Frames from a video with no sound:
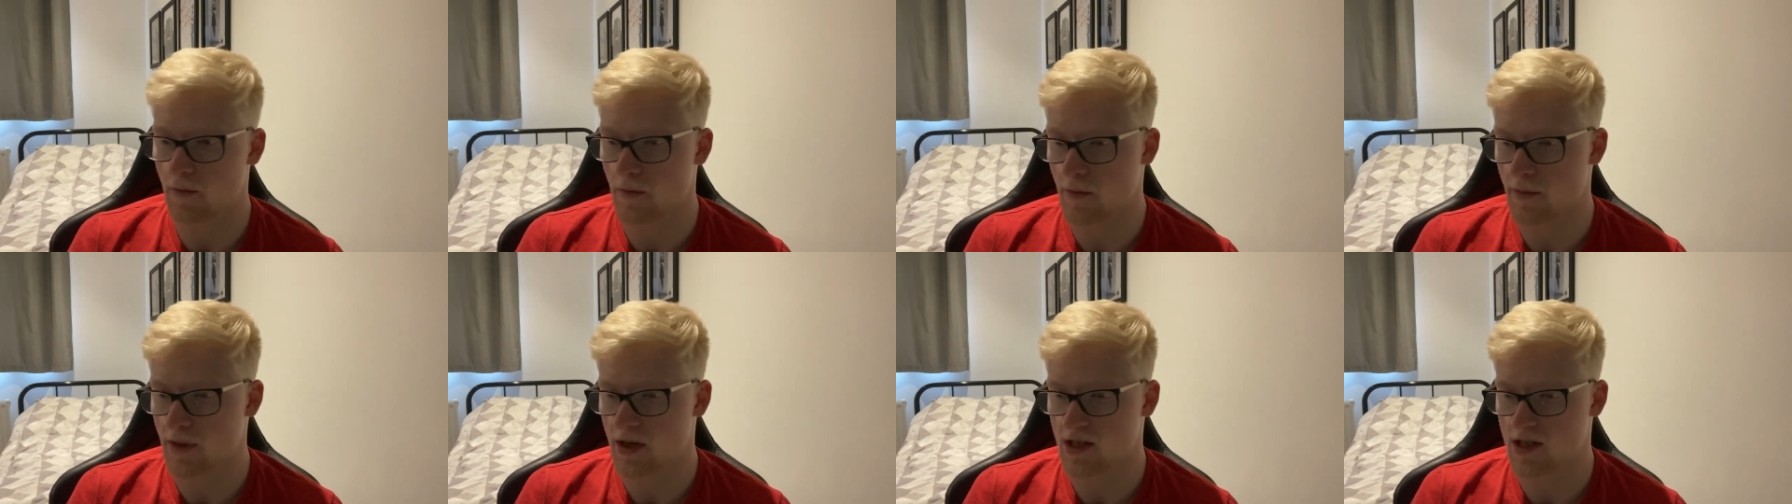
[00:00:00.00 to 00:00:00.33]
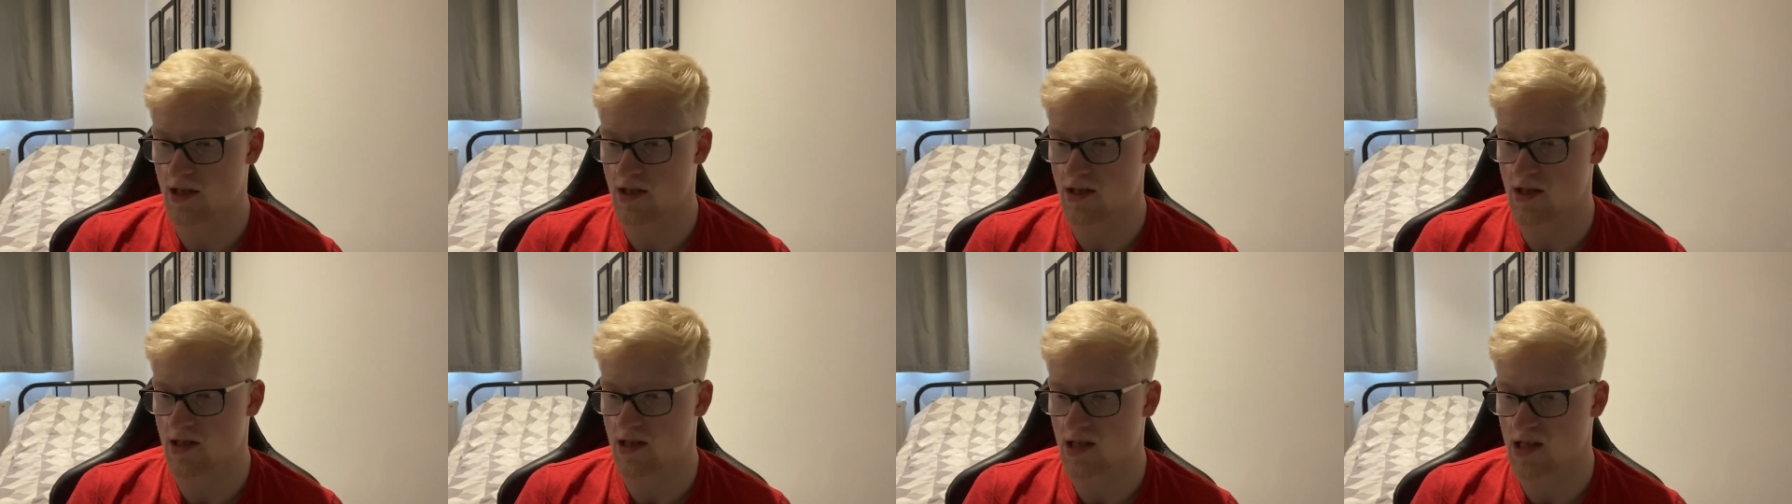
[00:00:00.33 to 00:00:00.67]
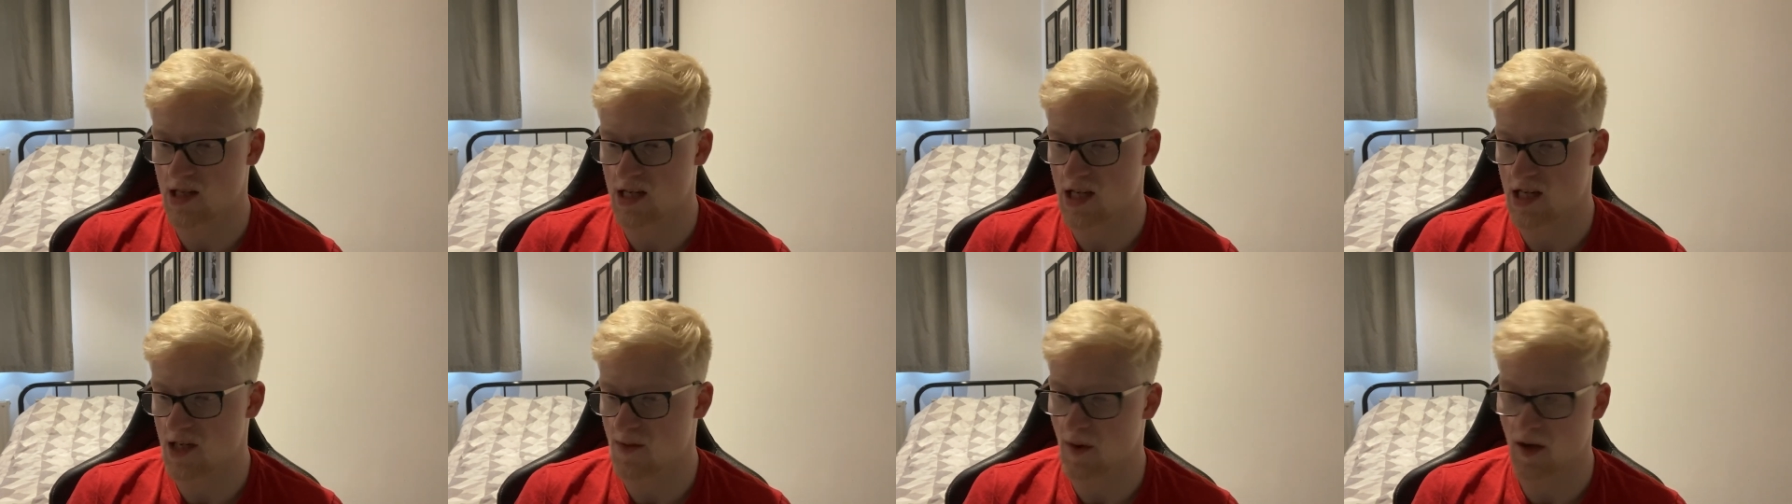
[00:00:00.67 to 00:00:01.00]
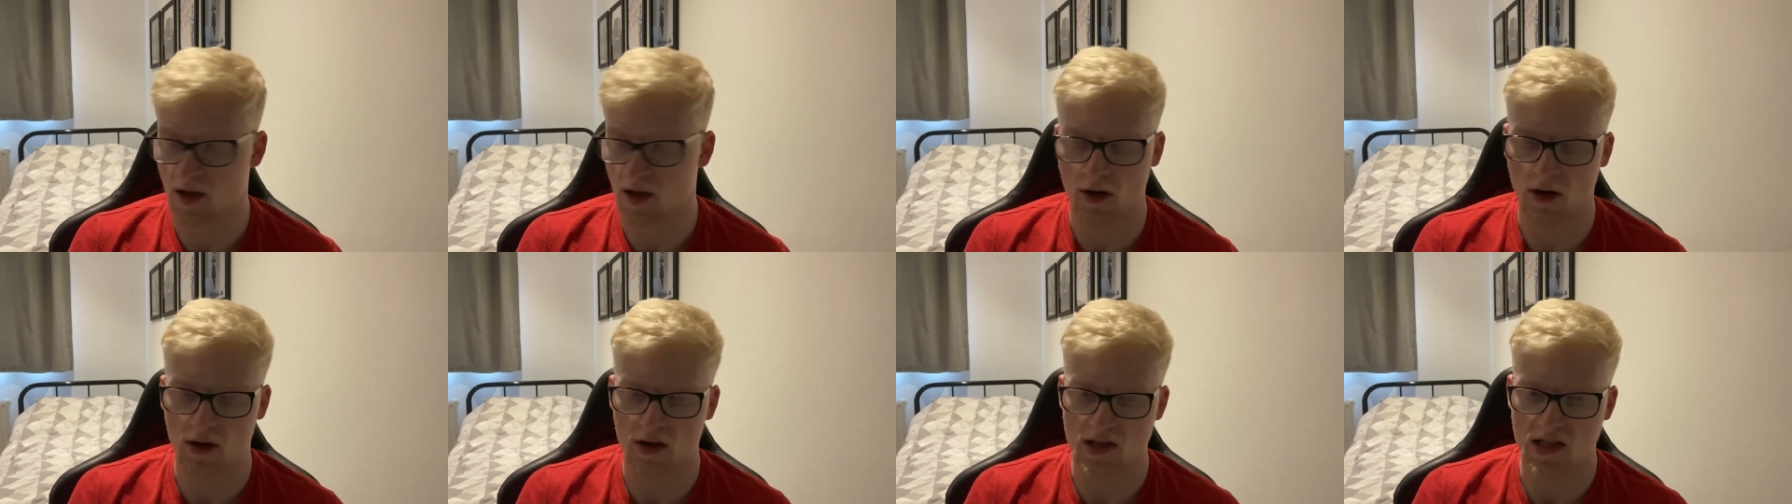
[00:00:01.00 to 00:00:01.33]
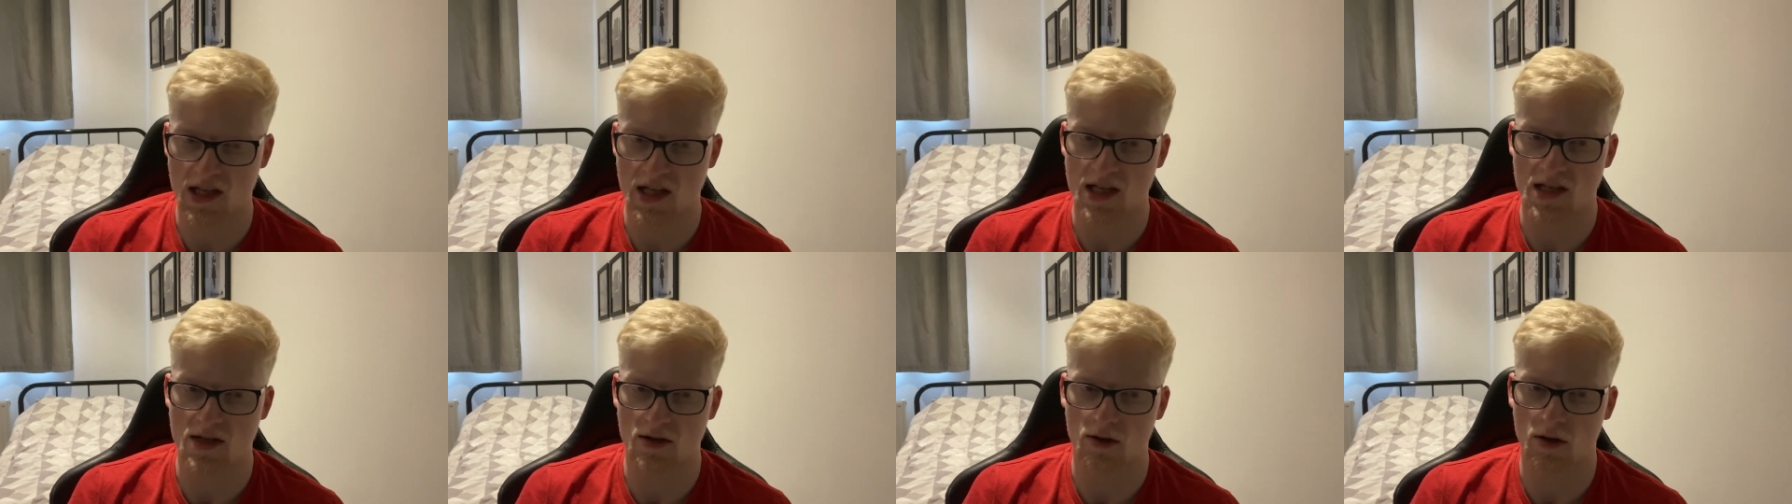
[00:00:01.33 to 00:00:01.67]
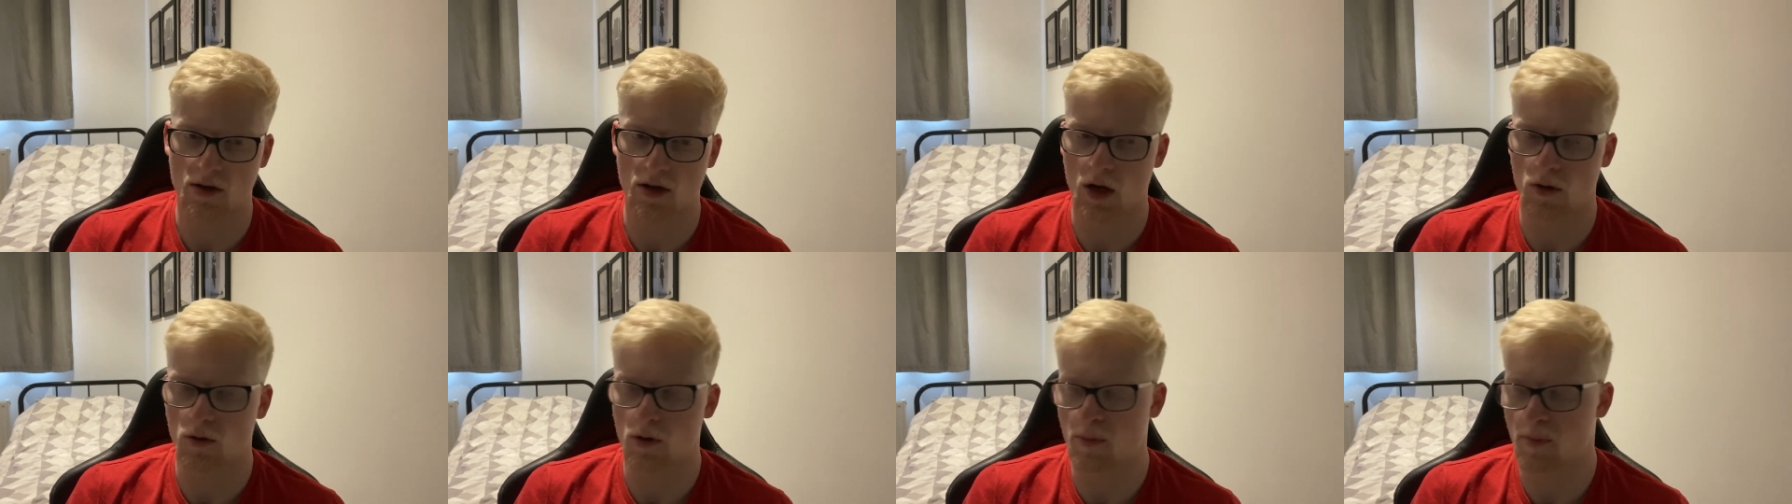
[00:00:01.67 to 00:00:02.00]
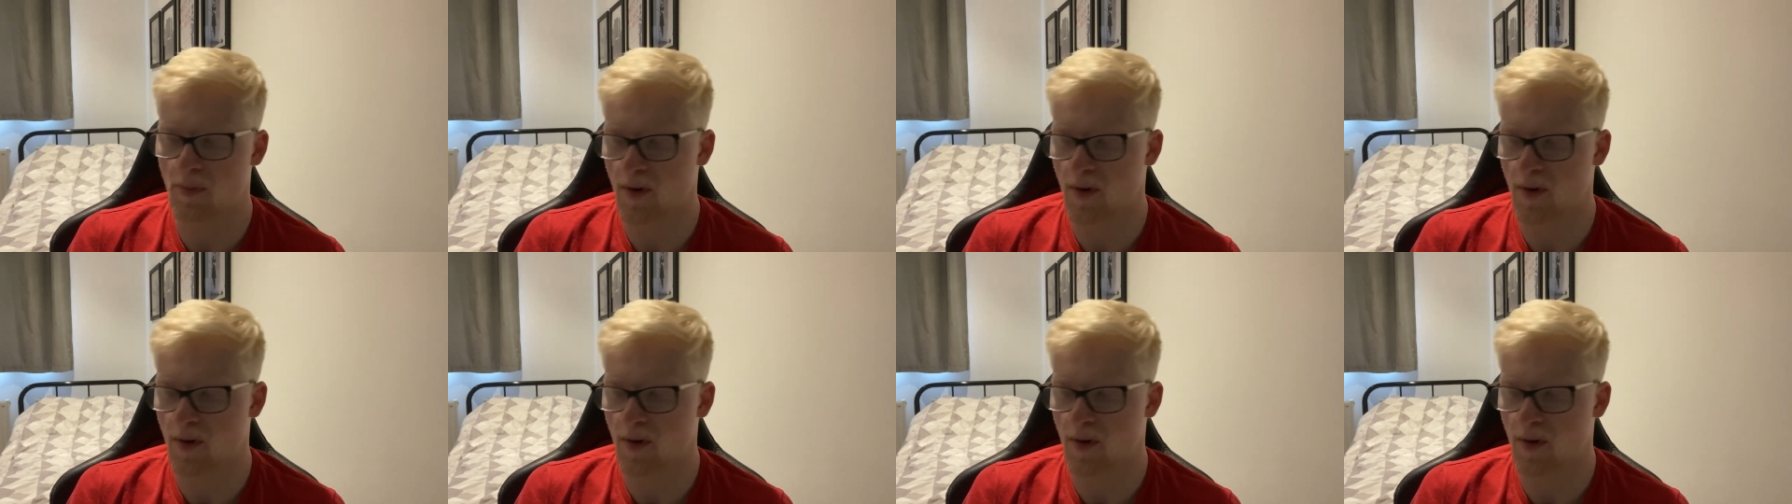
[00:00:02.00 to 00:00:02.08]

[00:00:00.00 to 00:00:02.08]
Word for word: from Manchester City, spent last season on loan at